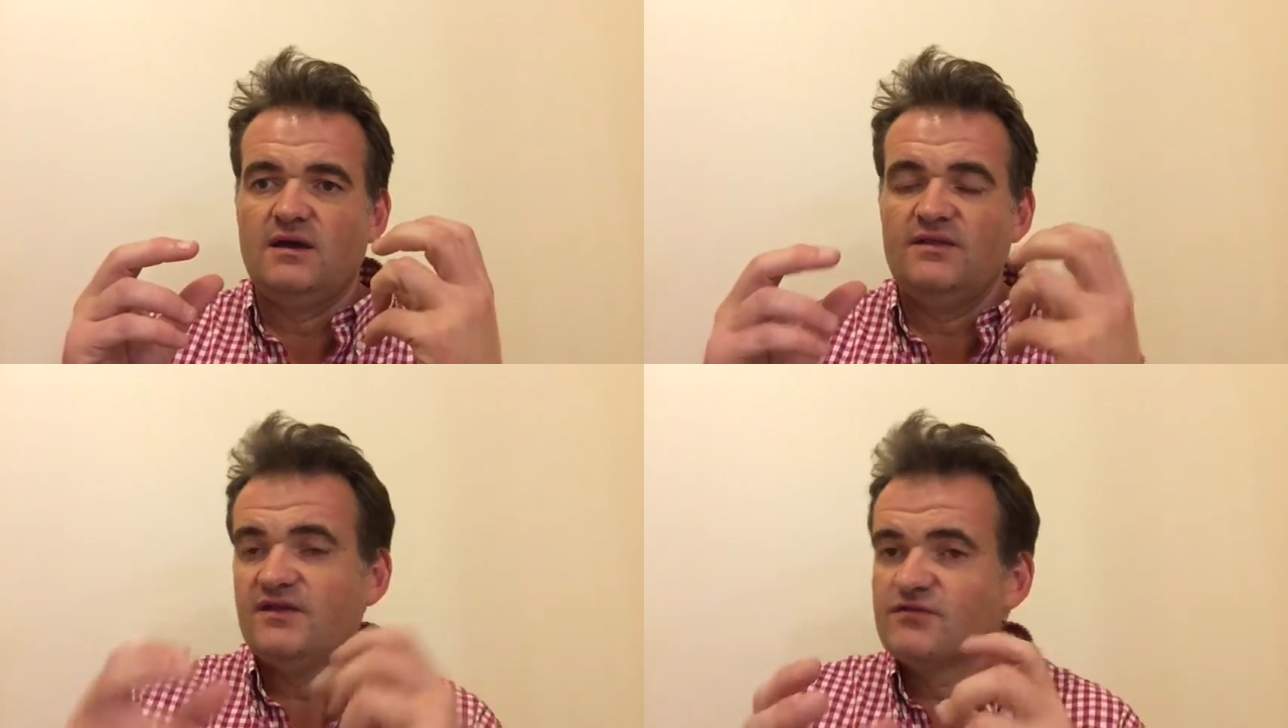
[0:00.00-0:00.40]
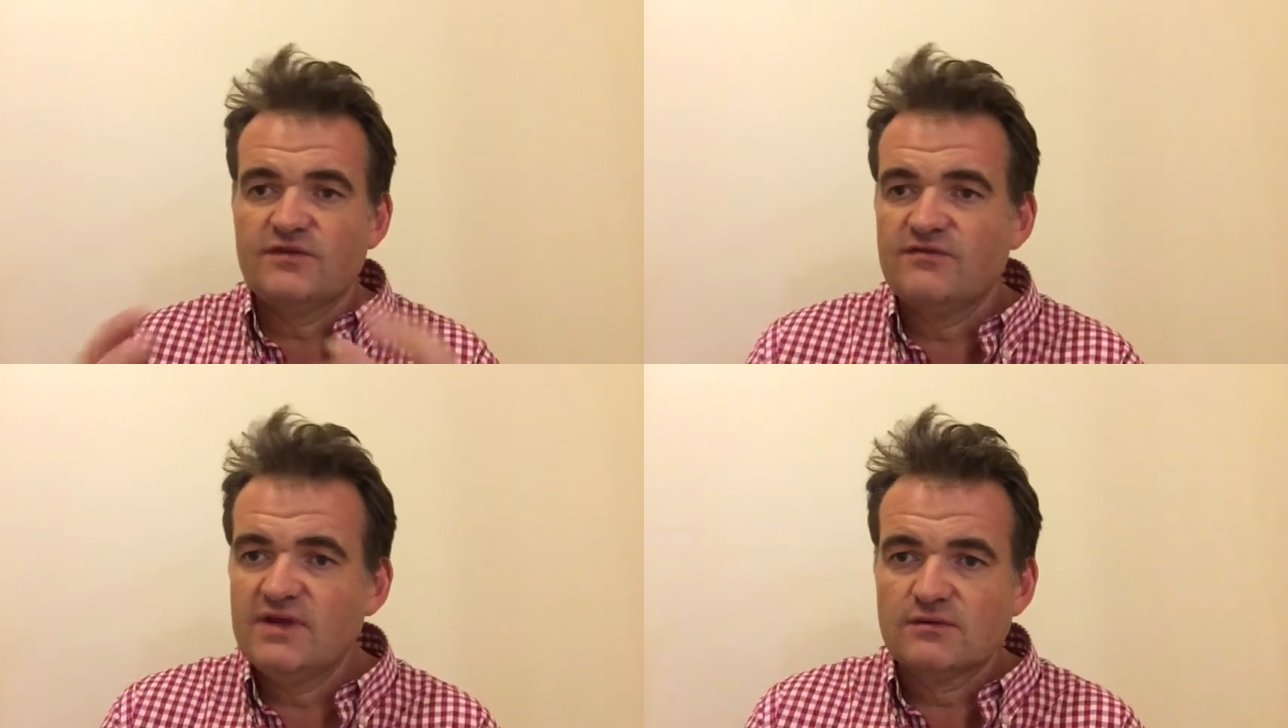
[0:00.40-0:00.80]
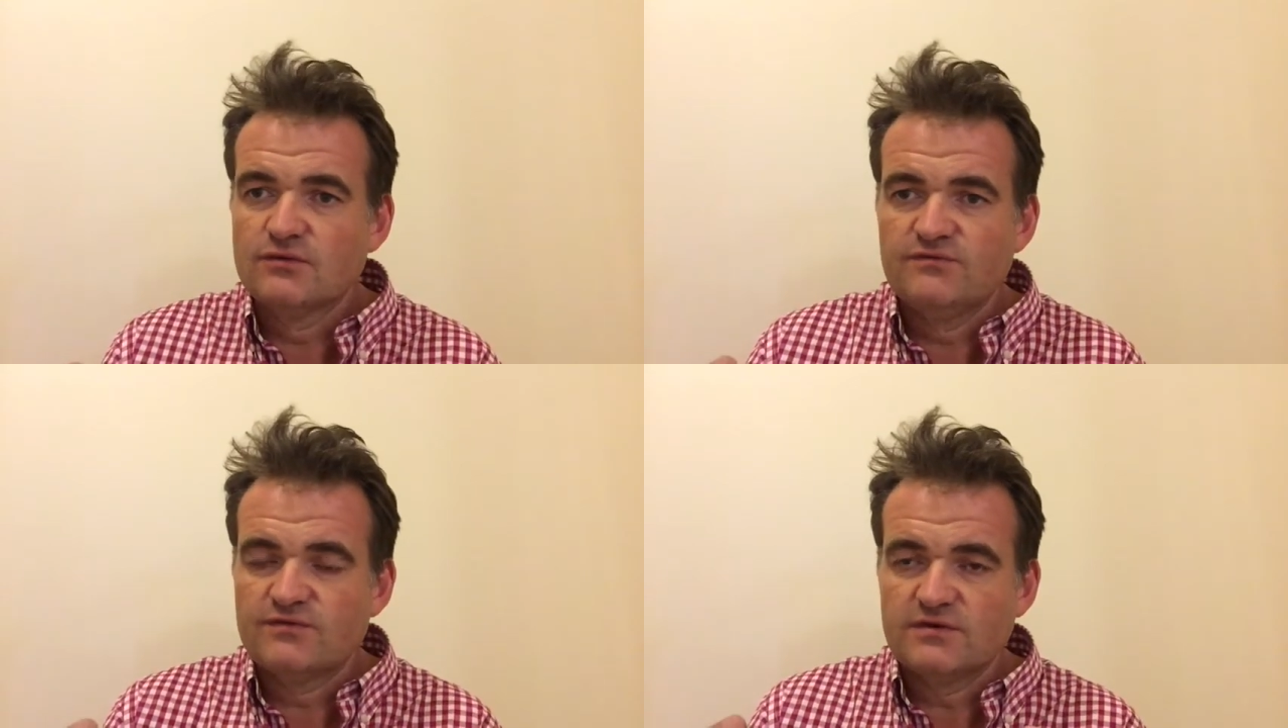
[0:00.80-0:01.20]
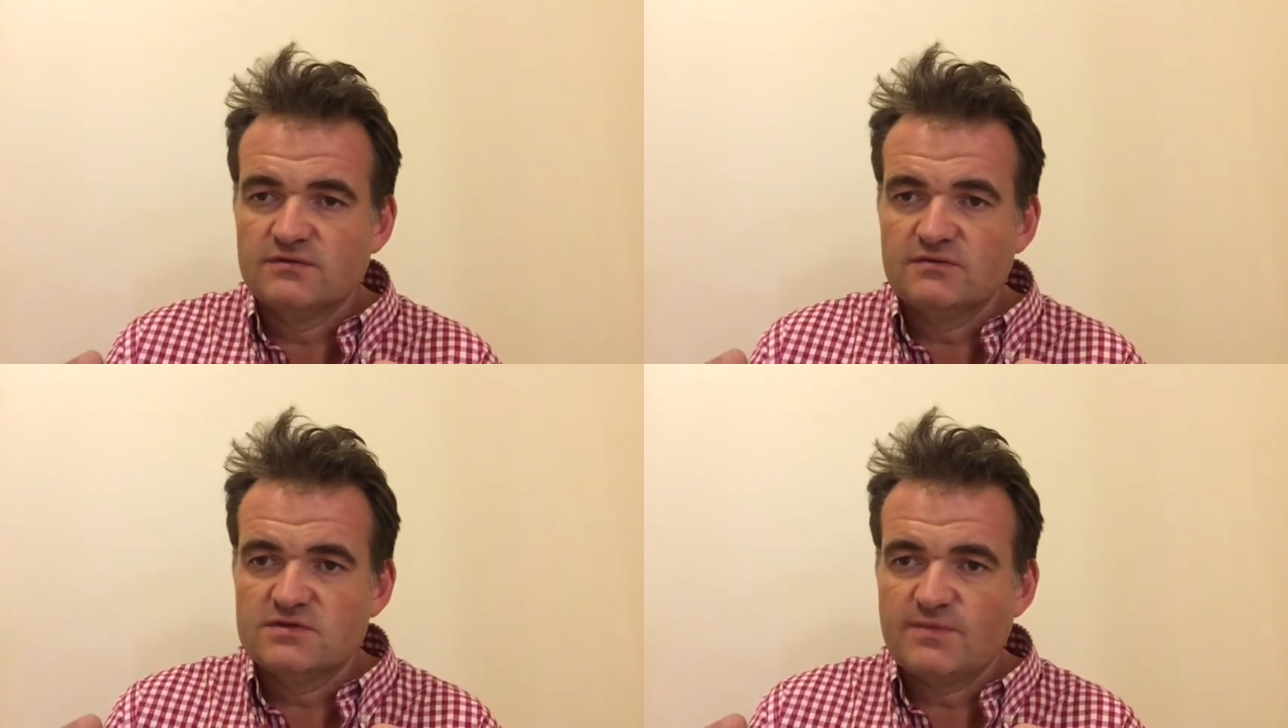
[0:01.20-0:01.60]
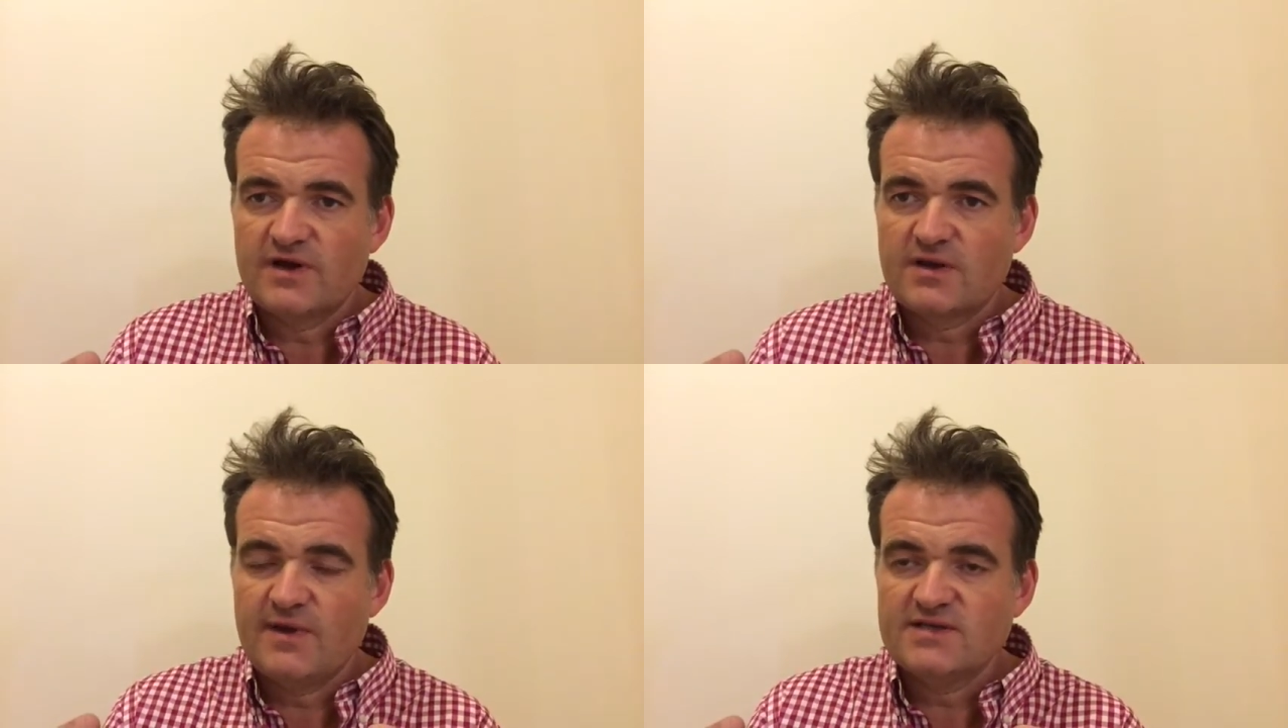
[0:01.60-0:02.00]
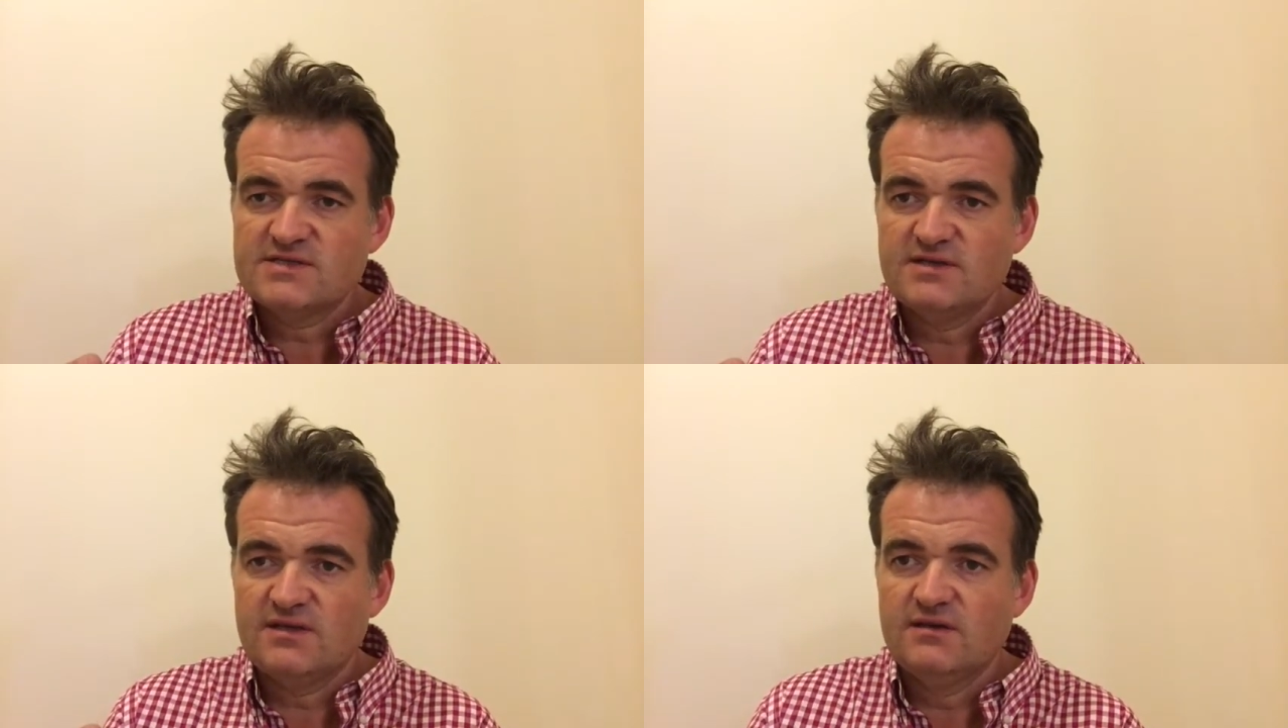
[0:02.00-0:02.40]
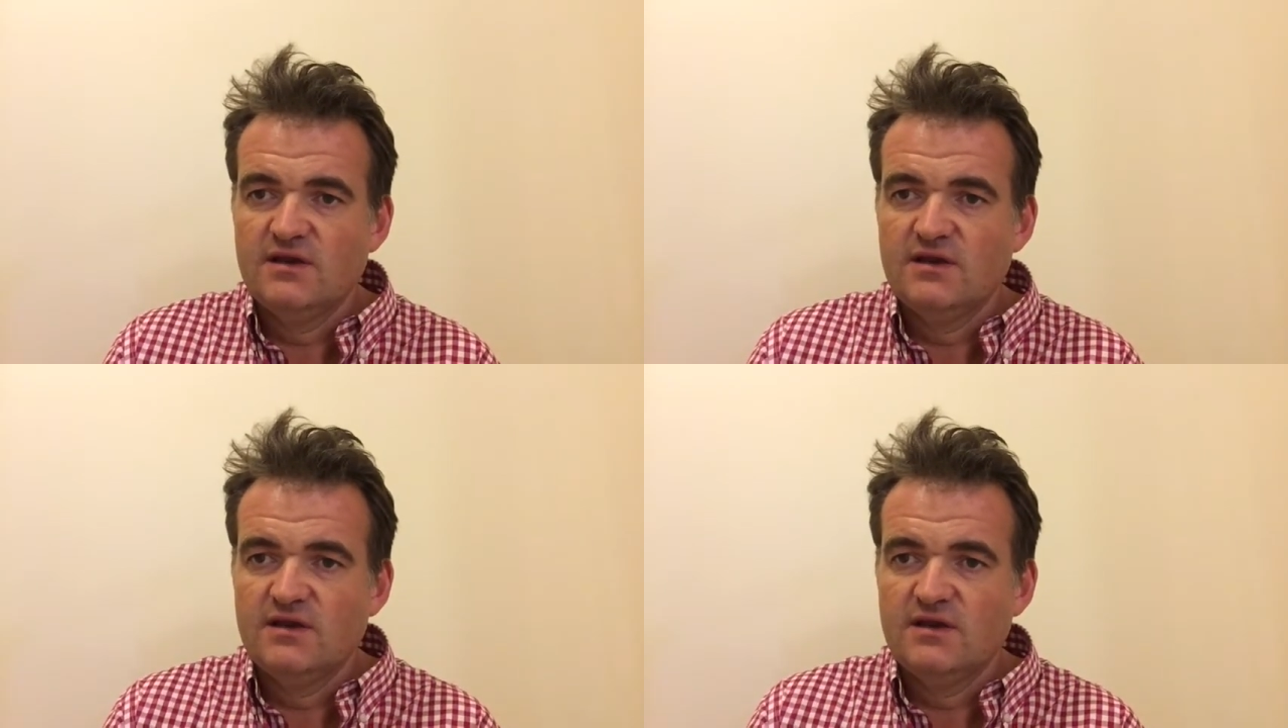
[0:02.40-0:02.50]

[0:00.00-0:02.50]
and therefore there's little room for spare capacity.